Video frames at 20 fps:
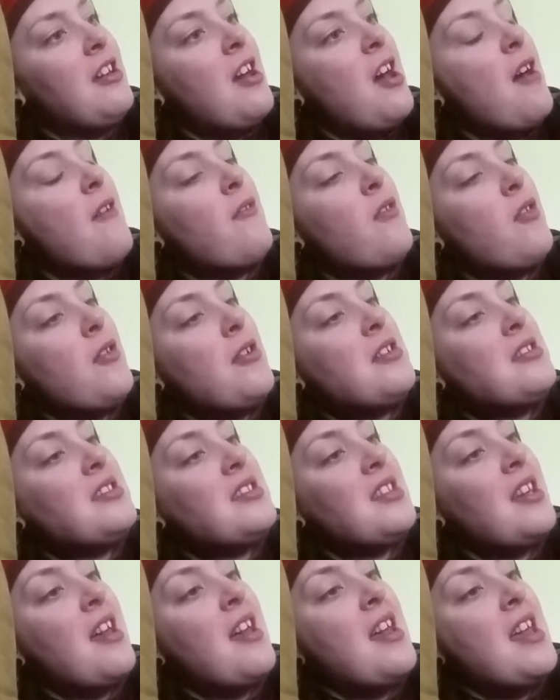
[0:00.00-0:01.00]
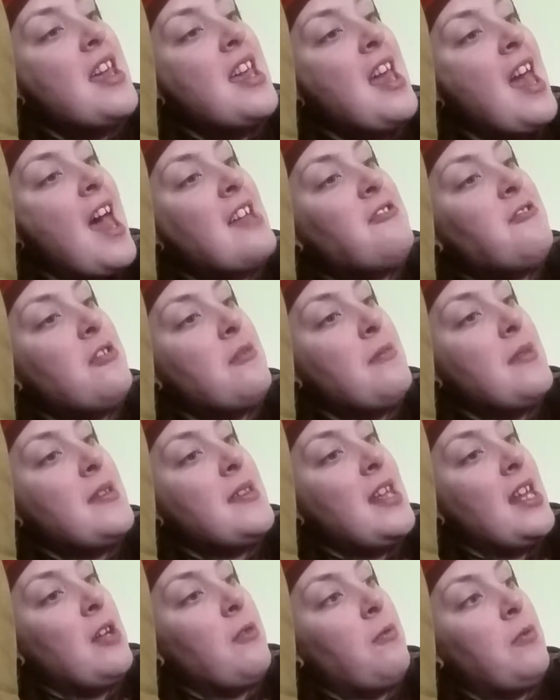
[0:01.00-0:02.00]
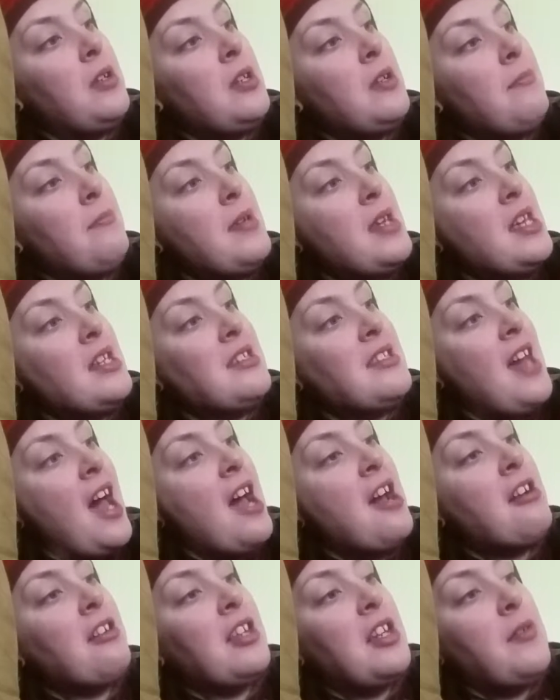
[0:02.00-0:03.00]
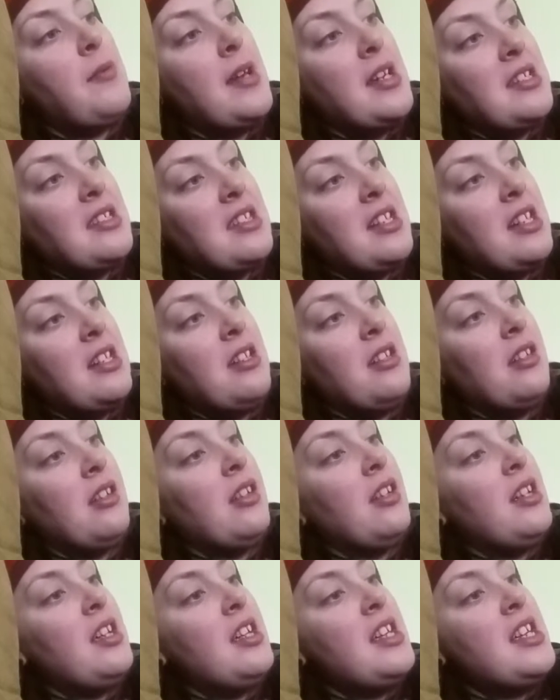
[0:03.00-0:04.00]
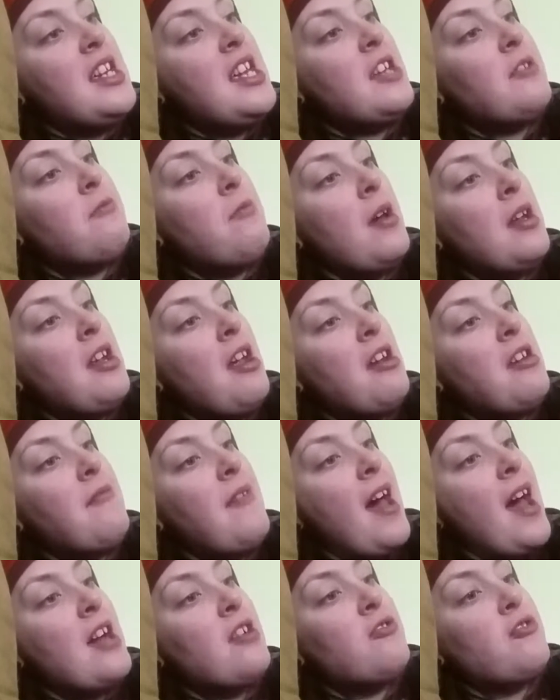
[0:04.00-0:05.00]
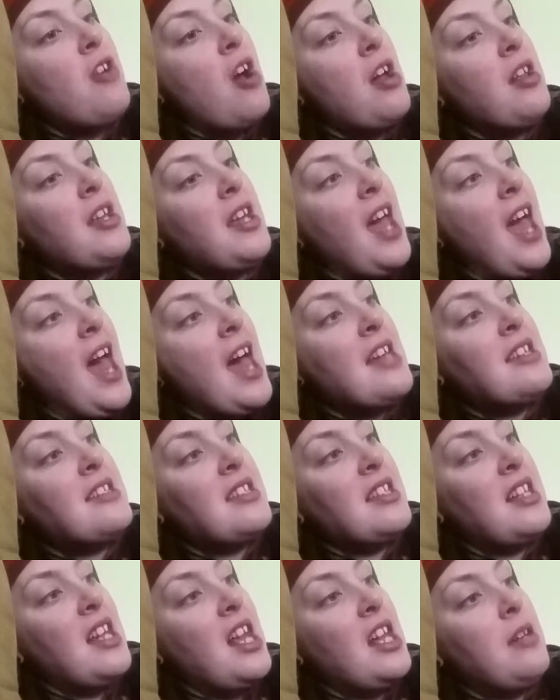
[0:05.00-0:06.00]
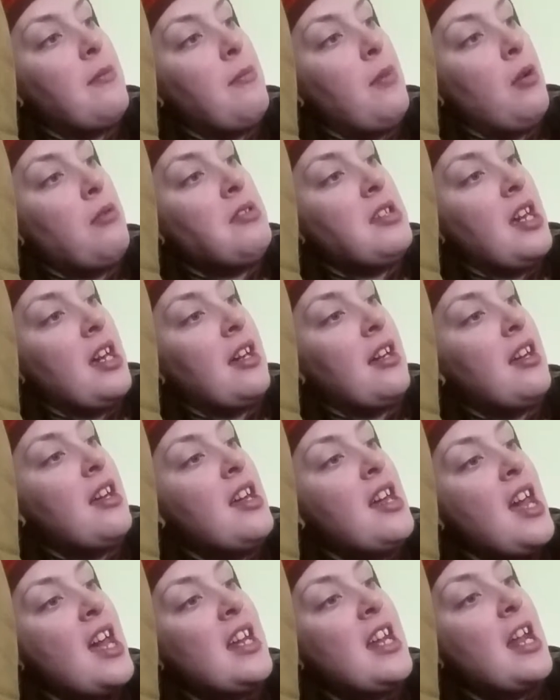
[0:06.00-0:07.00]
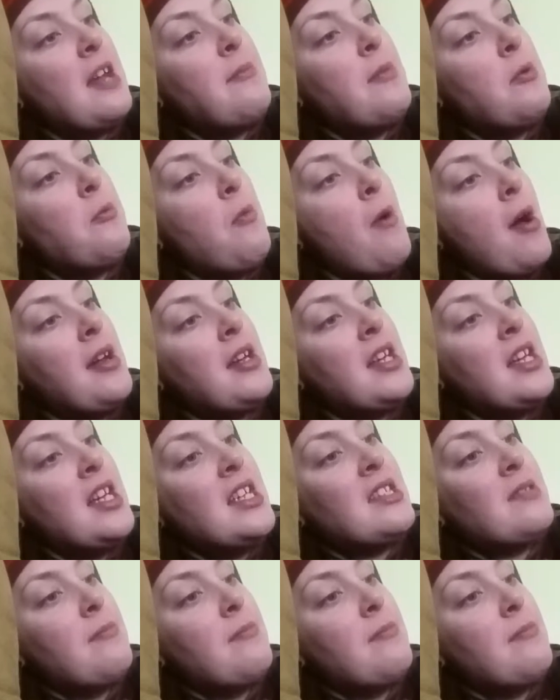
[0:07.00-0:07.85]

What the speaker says: Of course, he had to admit that it wouldn't be entirely wasted. He'd run out of hydraulic acid and ammonia, and had been waiting